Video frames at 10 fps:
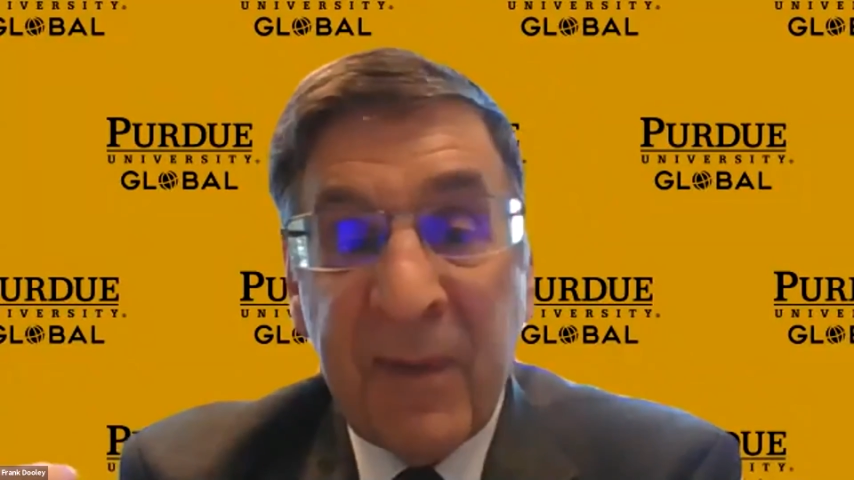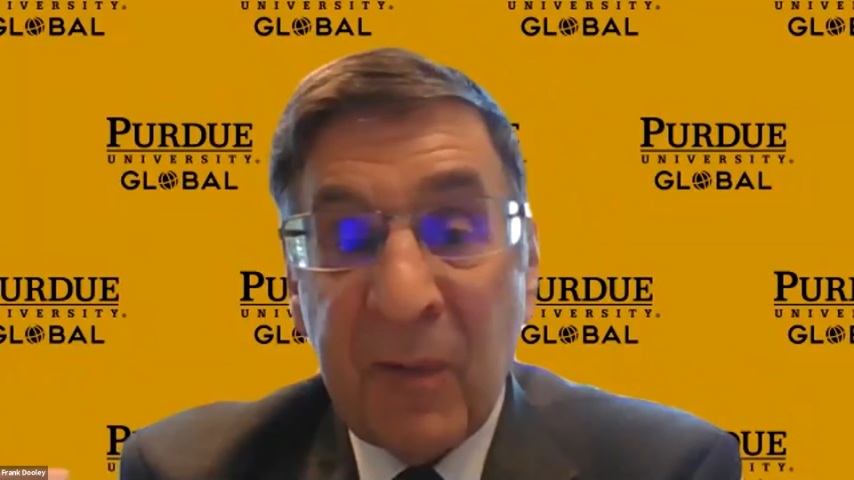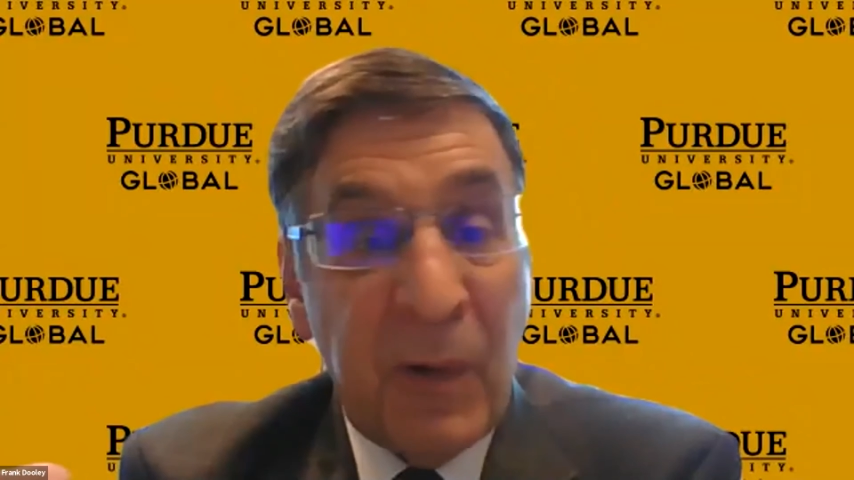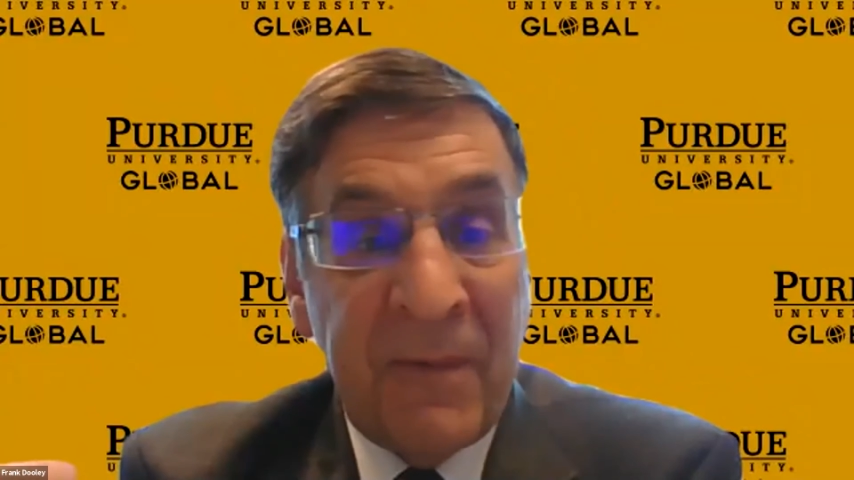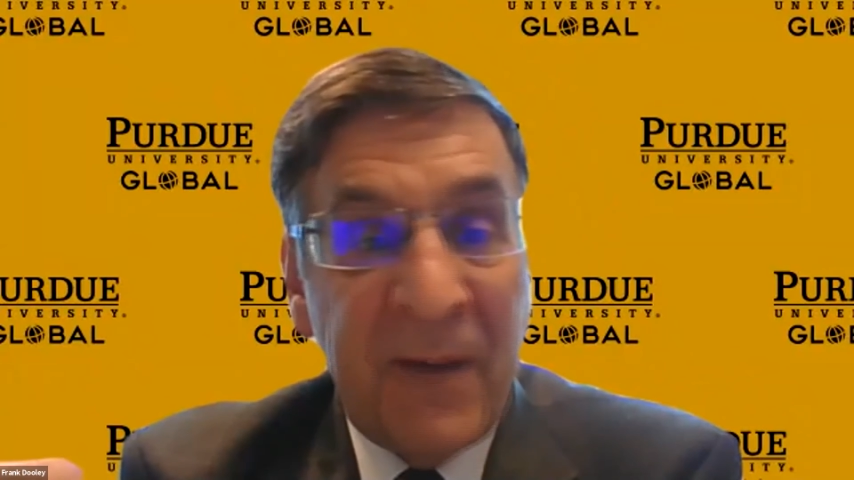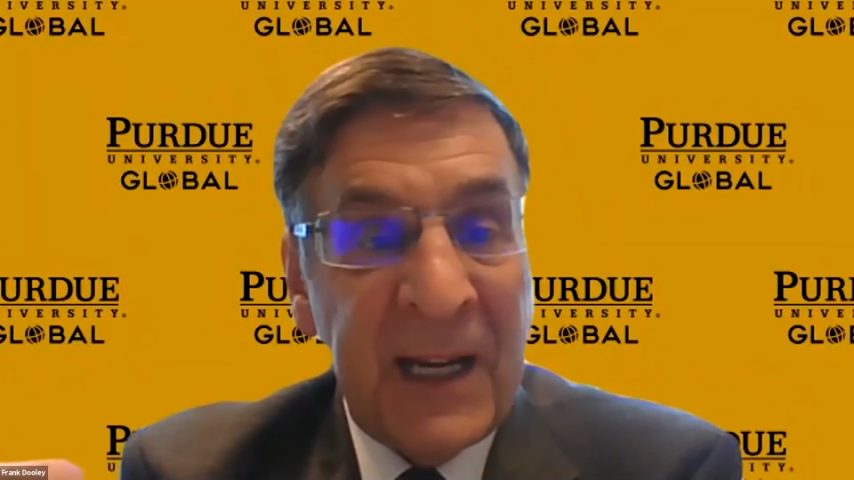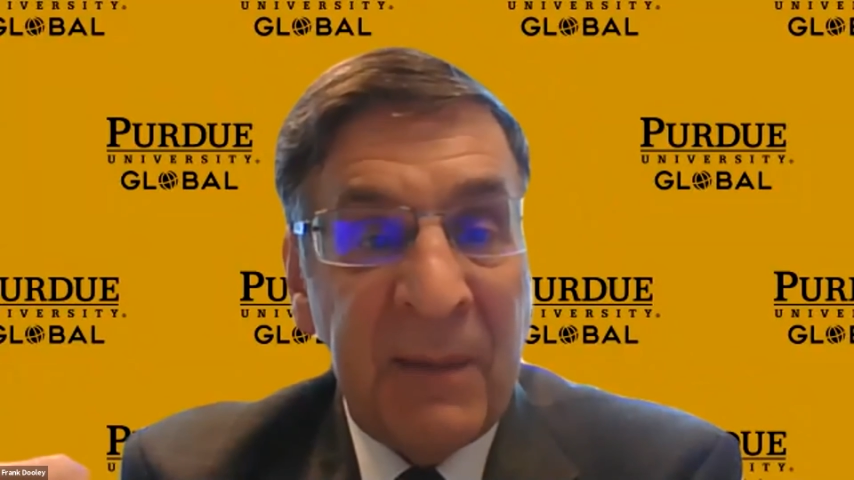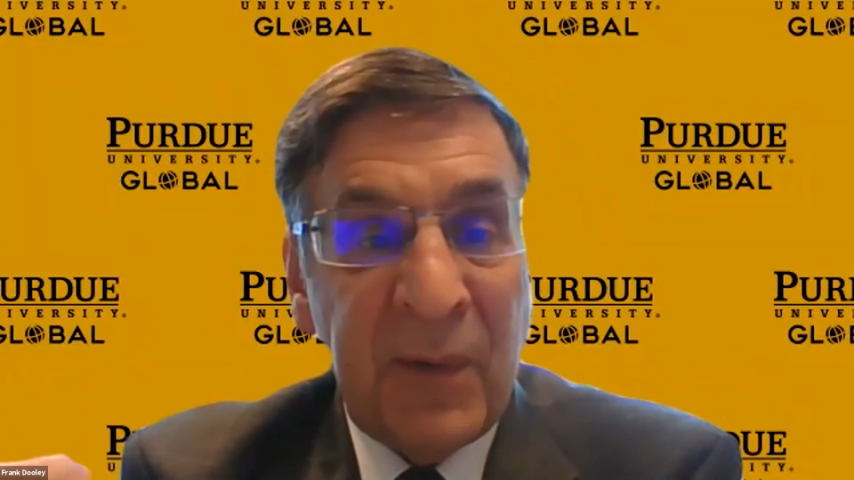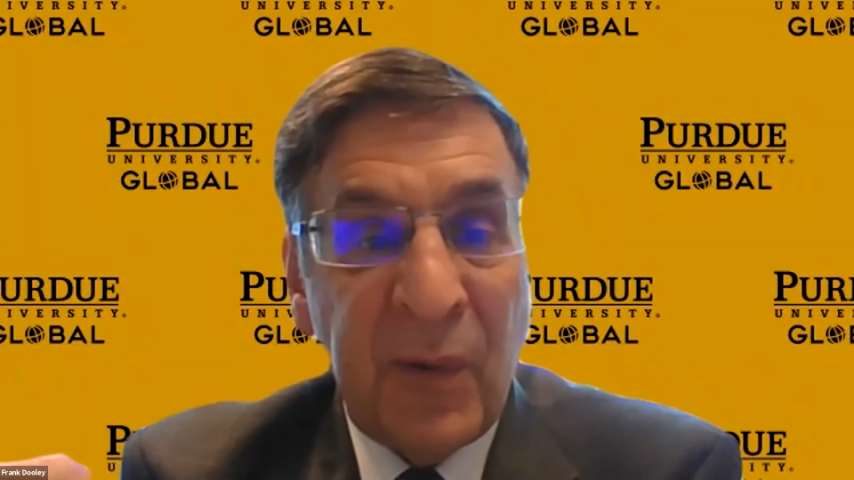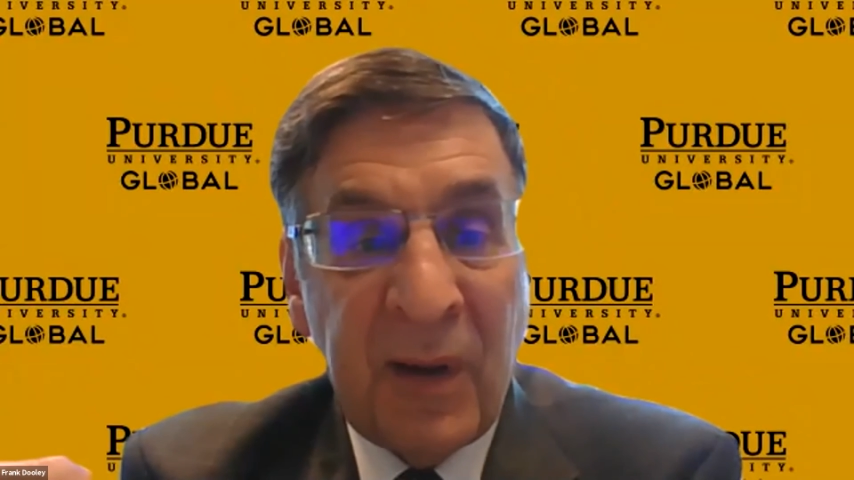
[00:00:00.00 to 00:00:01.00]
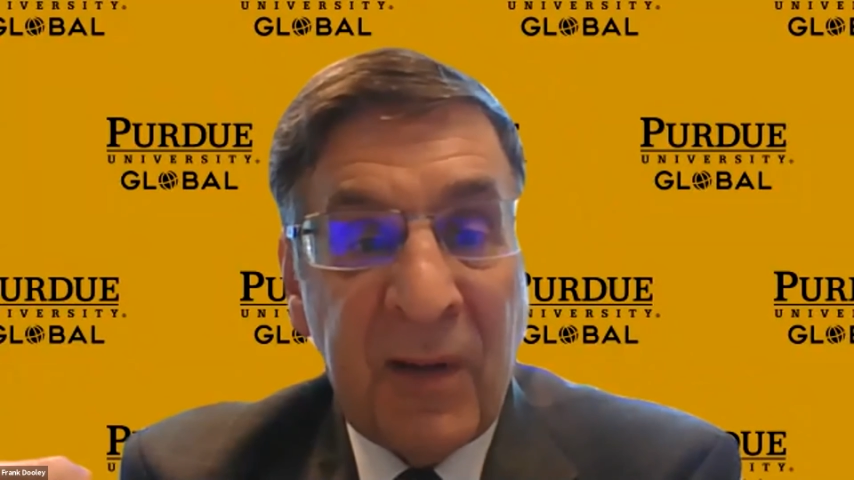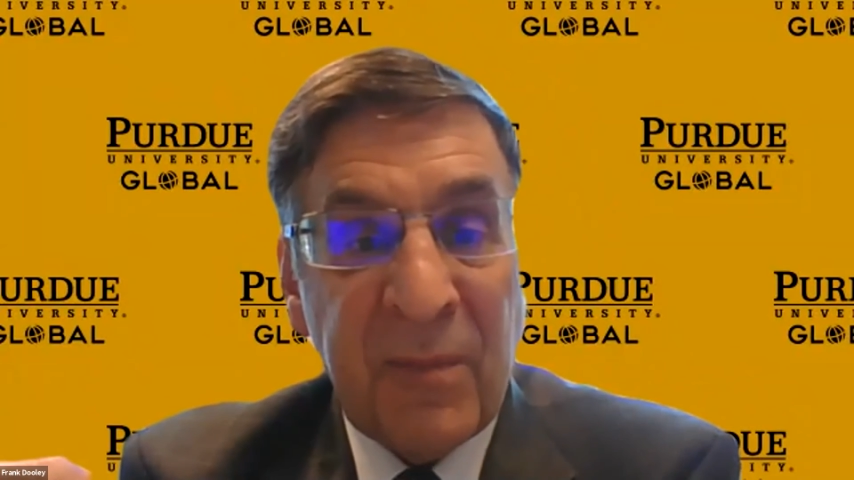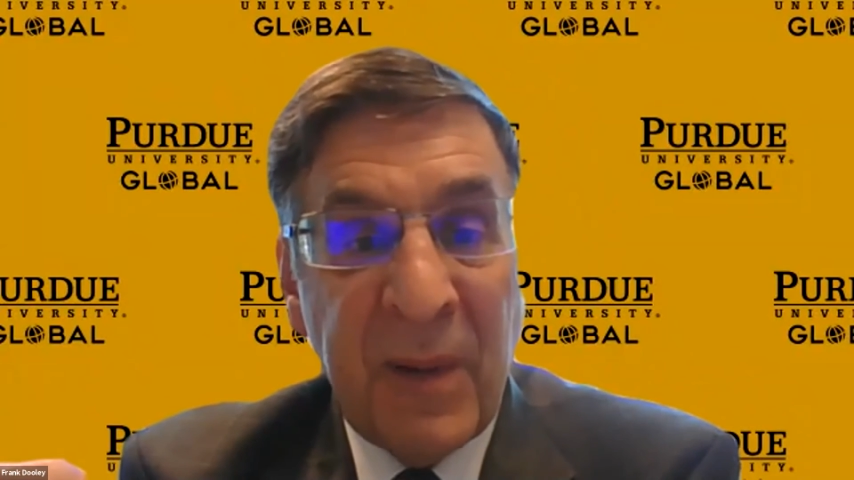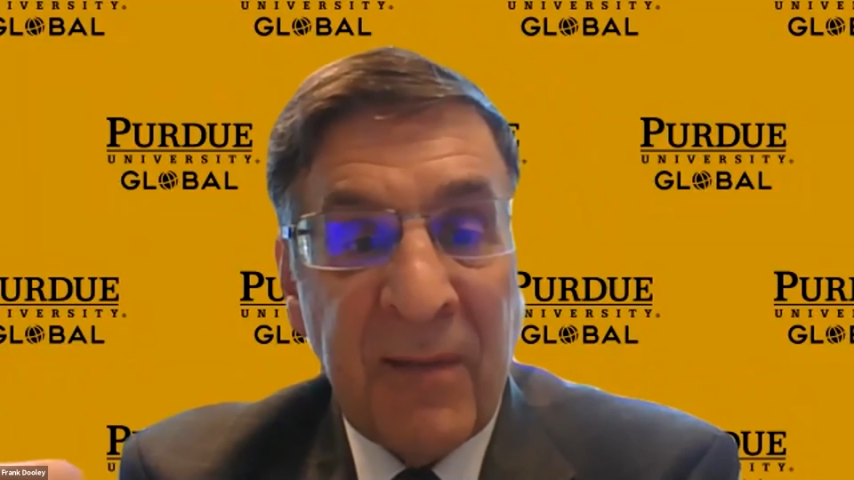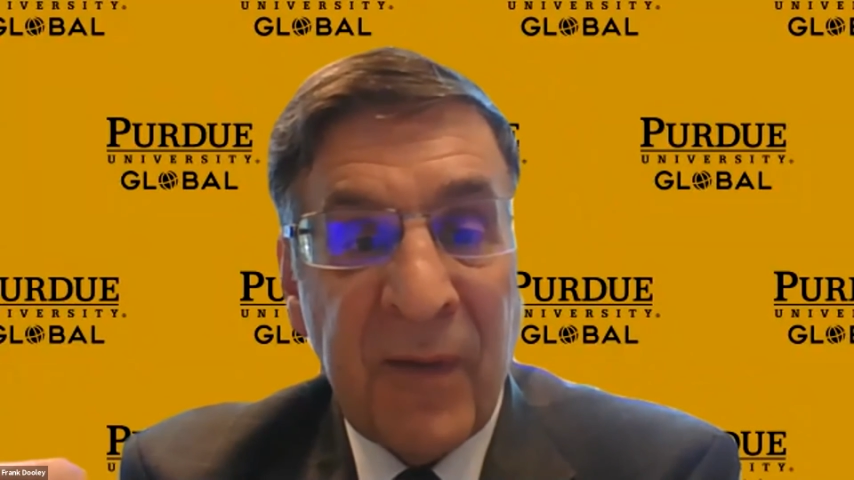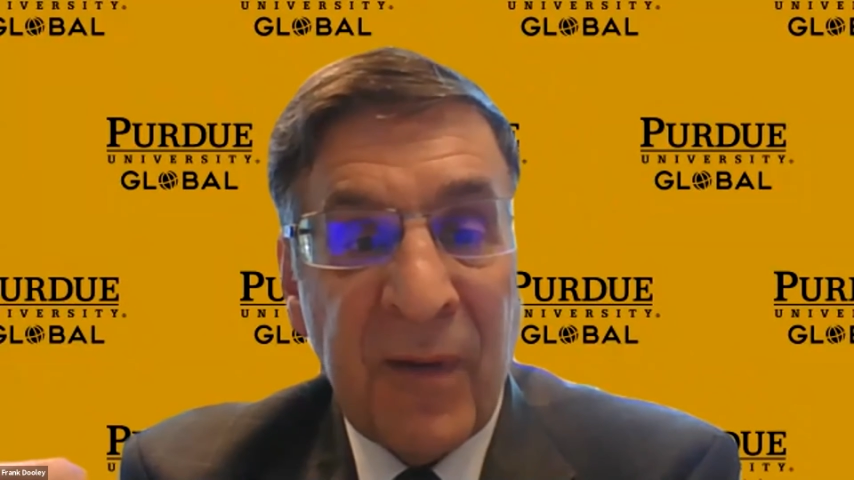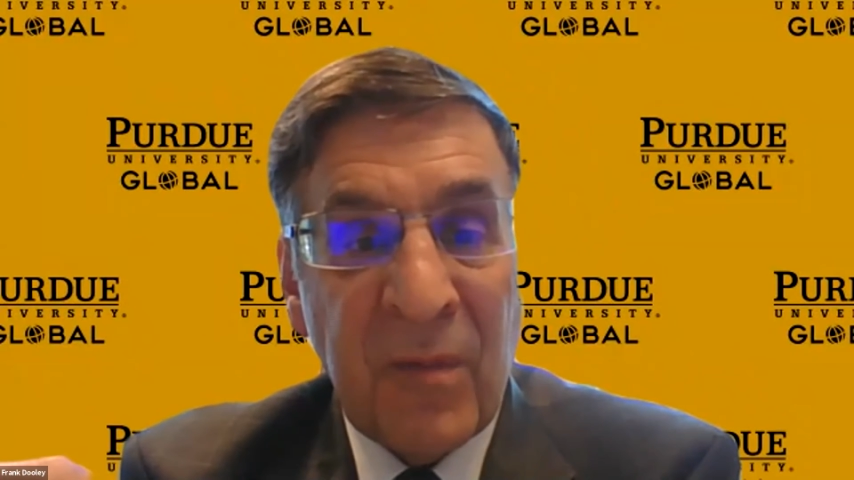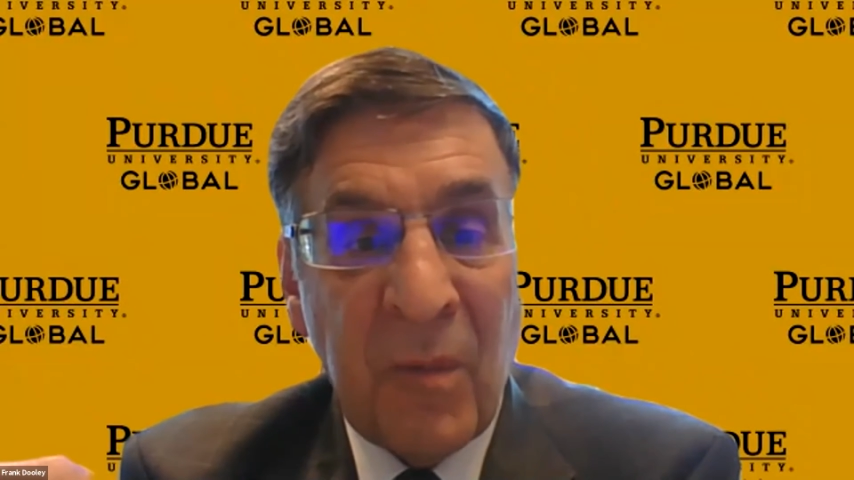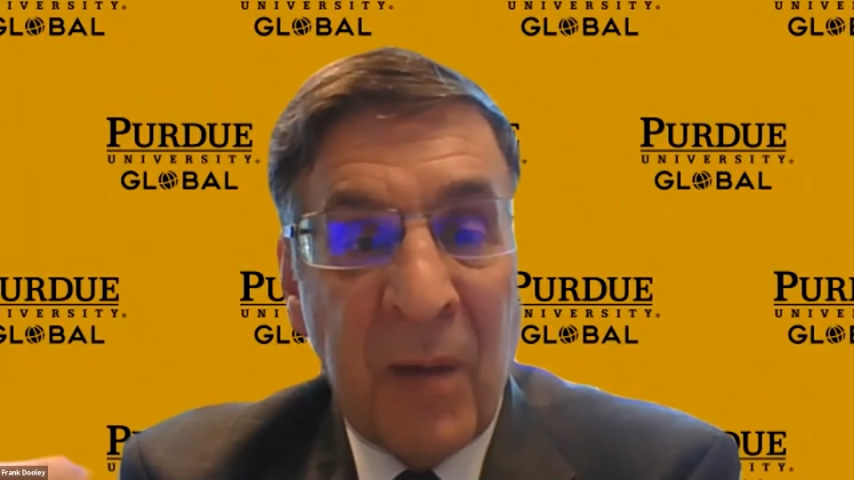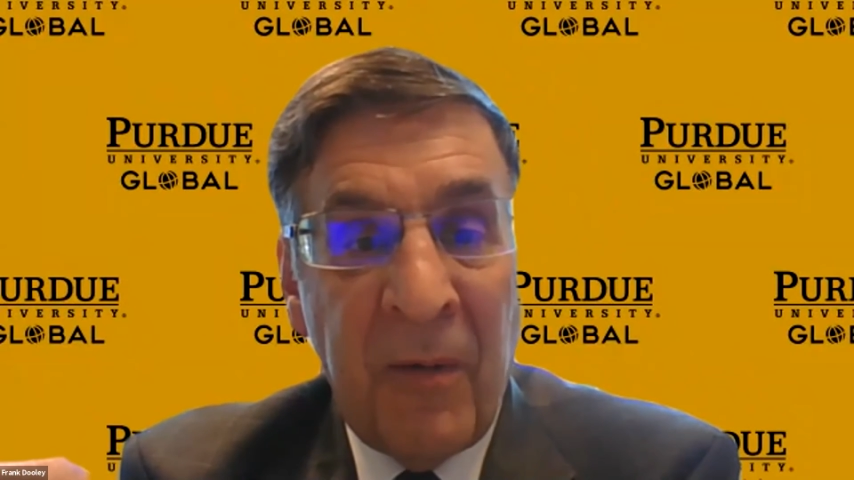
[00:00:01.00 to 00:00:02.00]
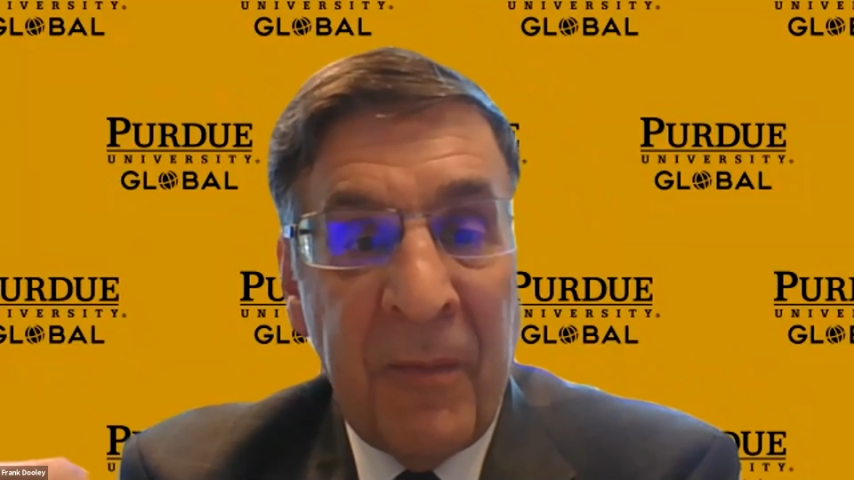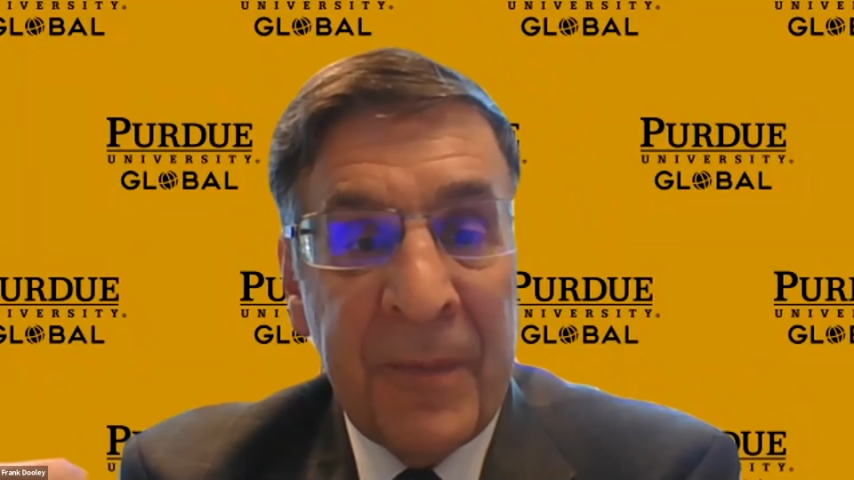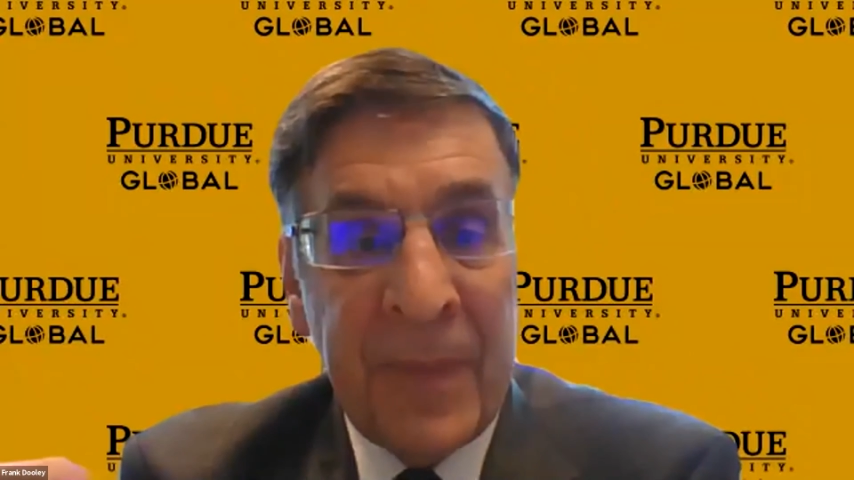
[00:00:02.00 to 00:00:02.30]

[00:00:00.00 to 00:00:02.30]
and we find them too expensive as well.